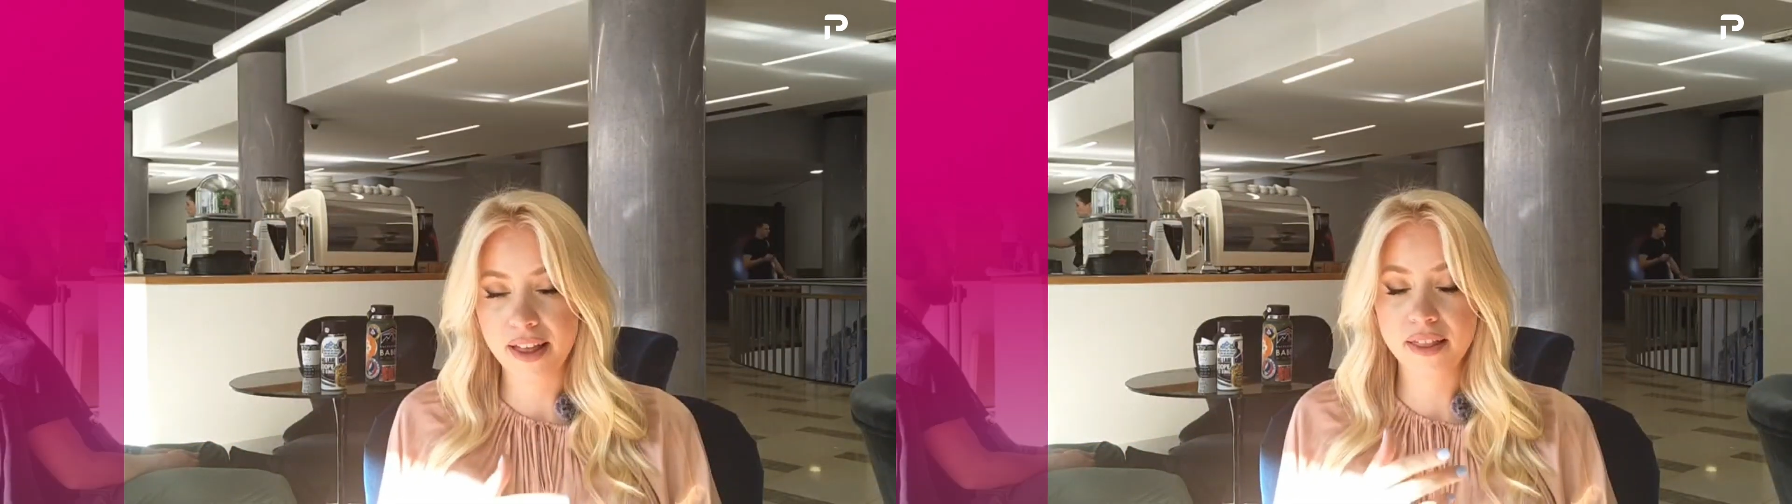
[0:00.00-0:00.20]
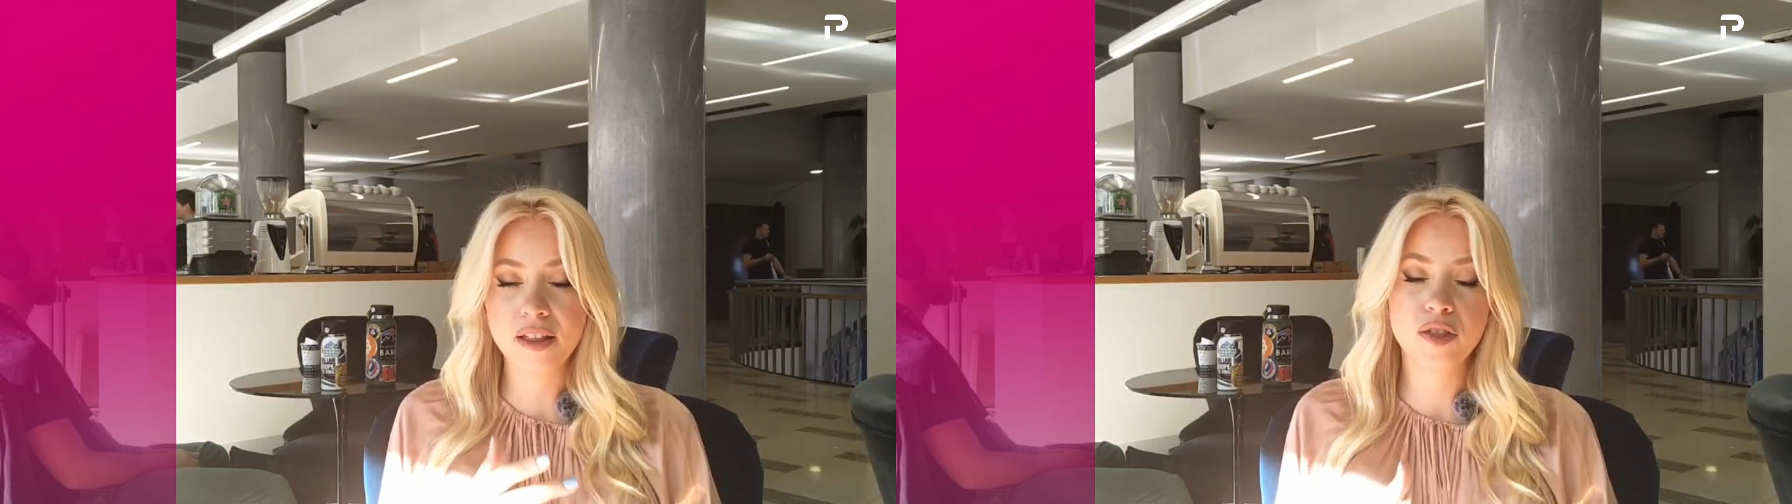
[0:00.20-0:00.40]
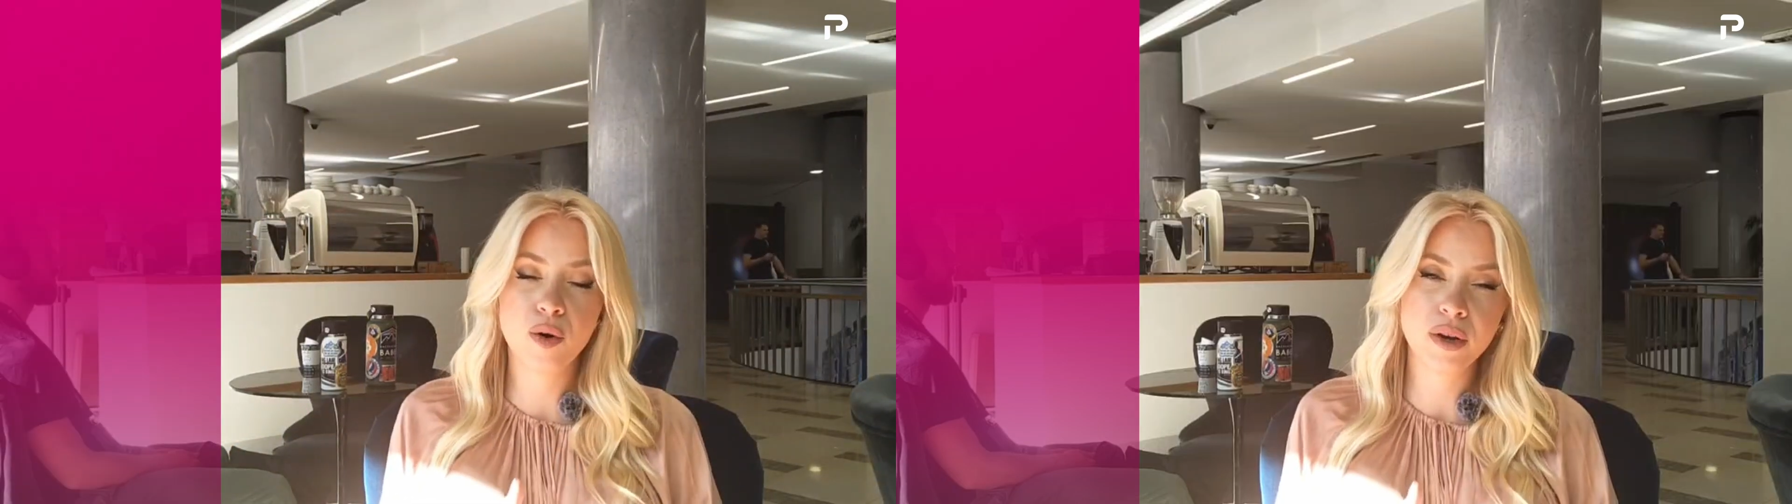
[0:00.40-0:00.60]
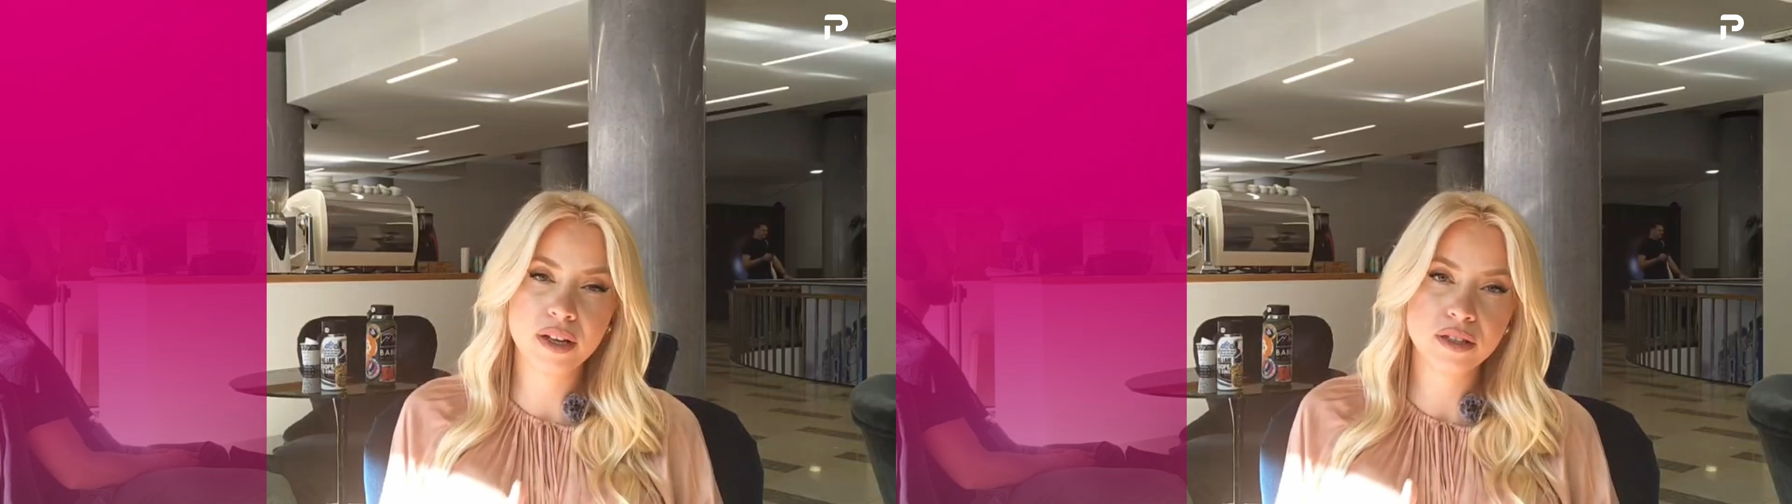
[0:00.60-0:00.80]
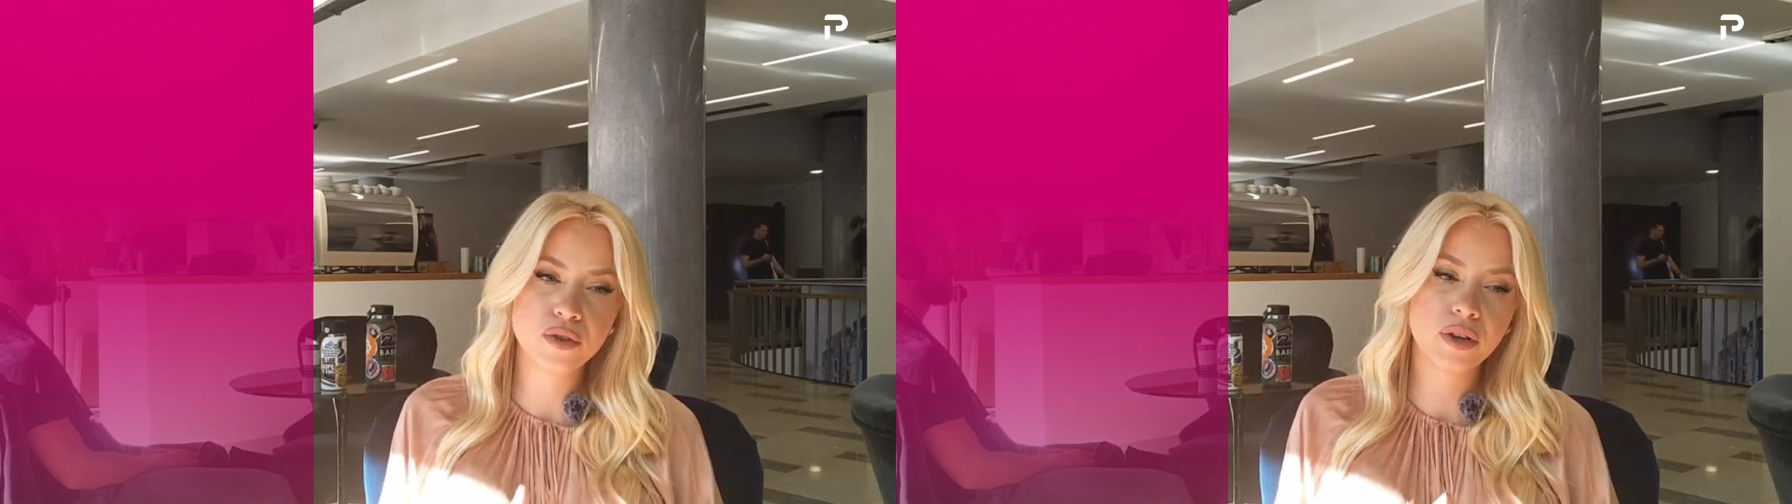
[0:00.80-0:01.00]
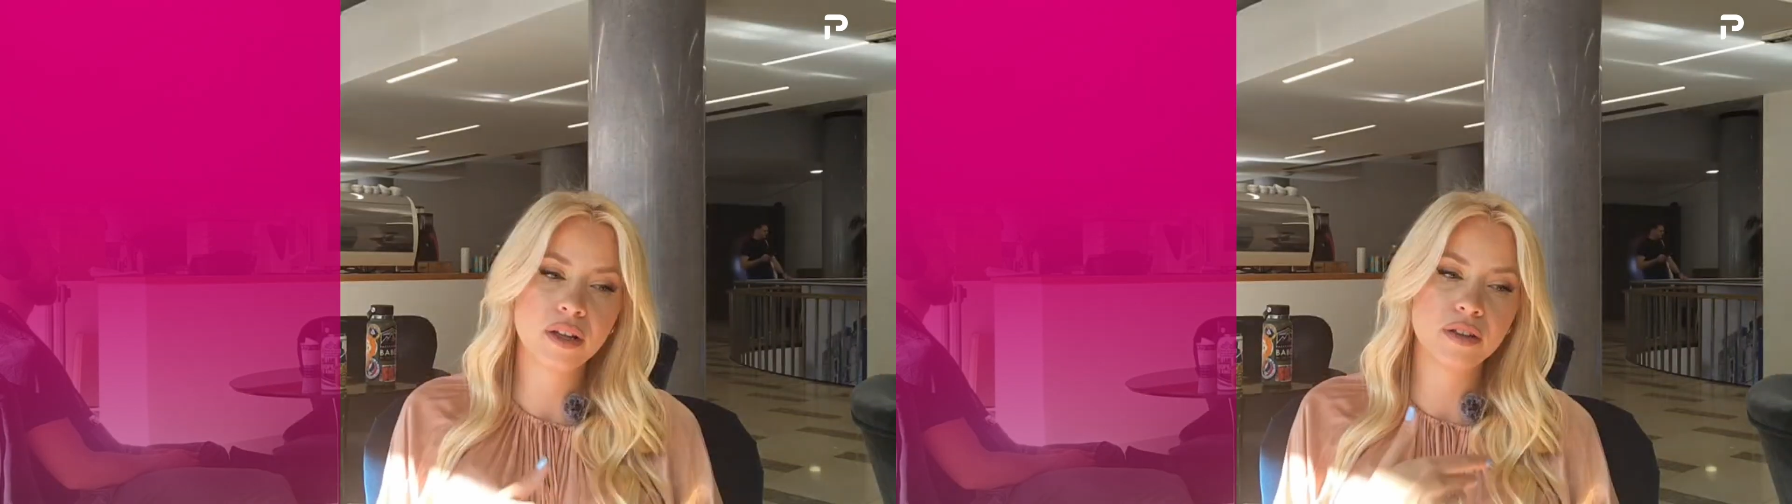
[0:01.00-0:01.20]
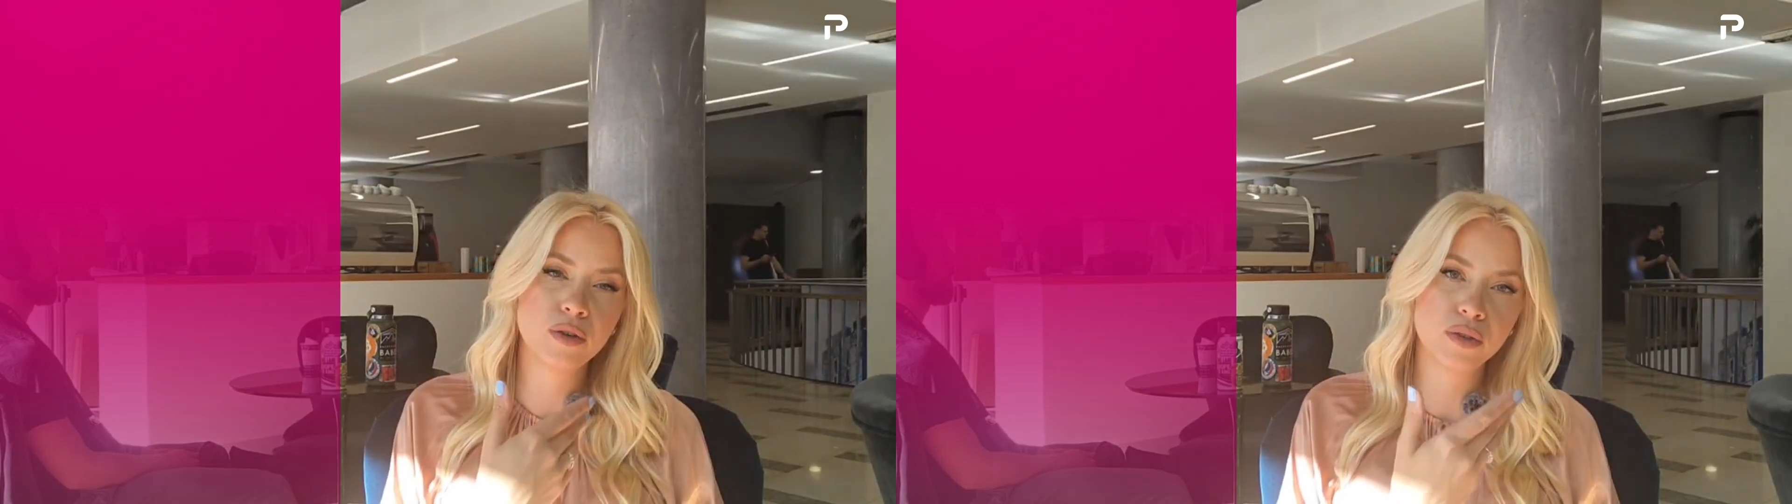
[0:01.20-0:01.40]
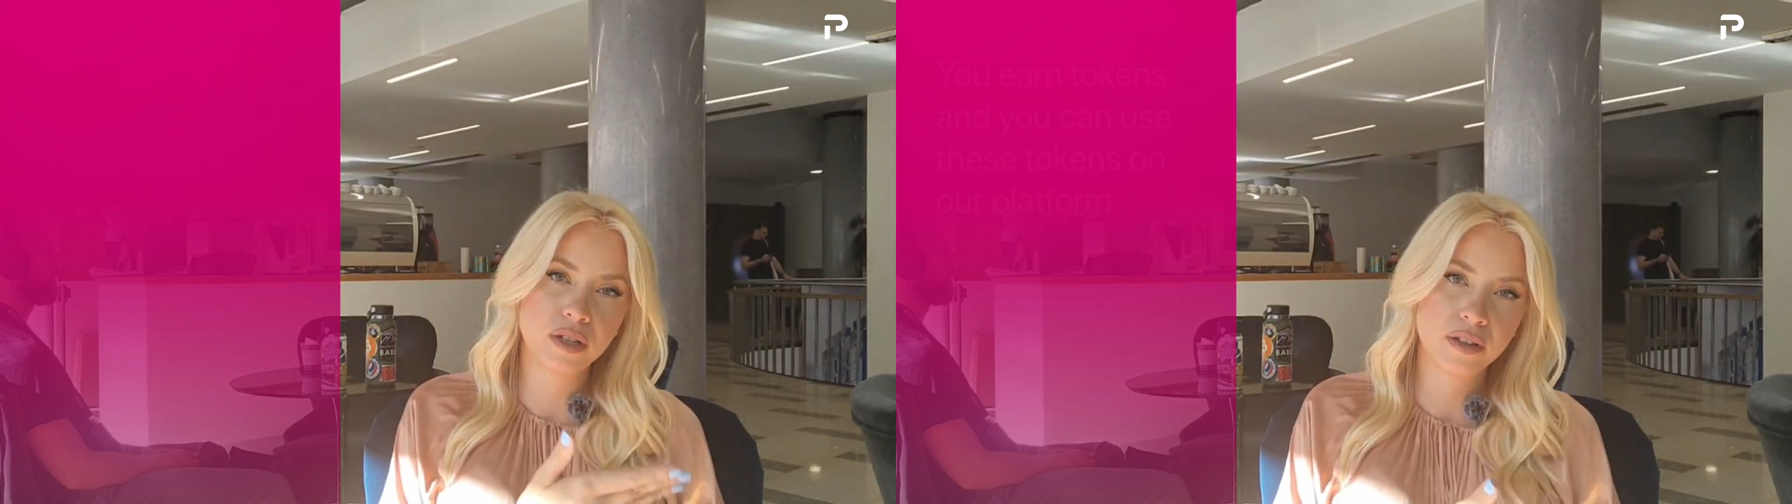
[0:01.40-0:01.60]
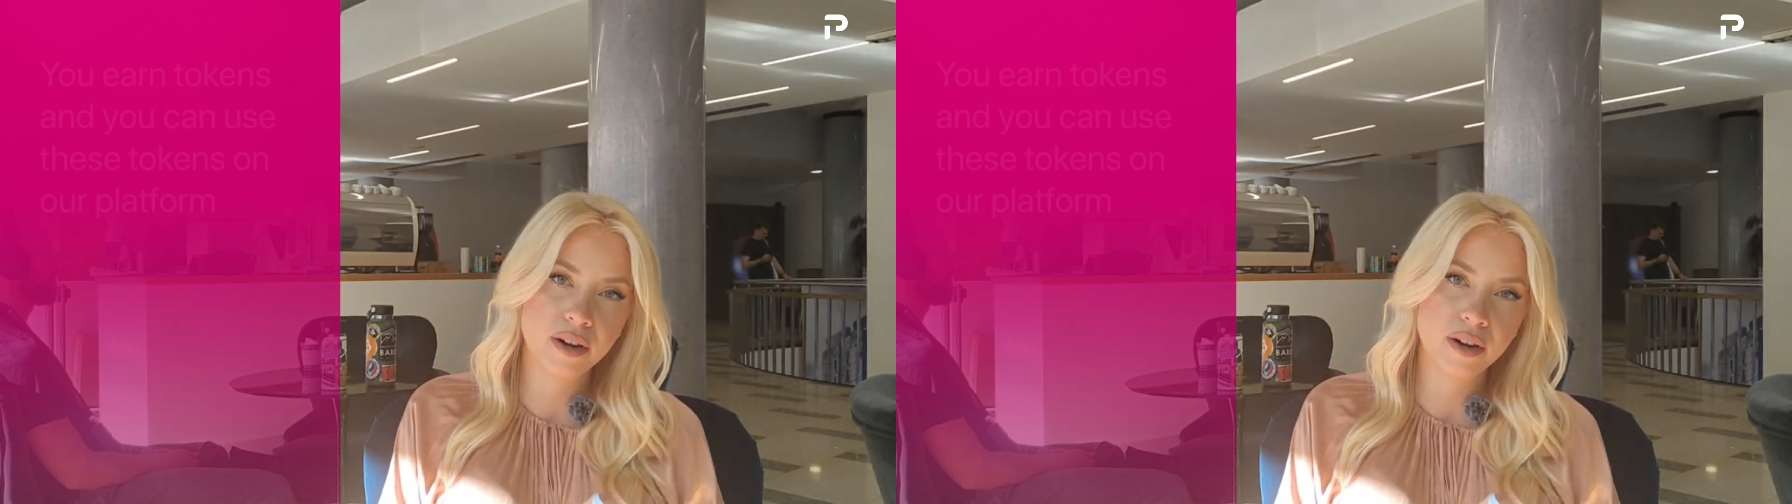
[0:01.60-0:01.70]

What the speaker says: And that tokens you can use at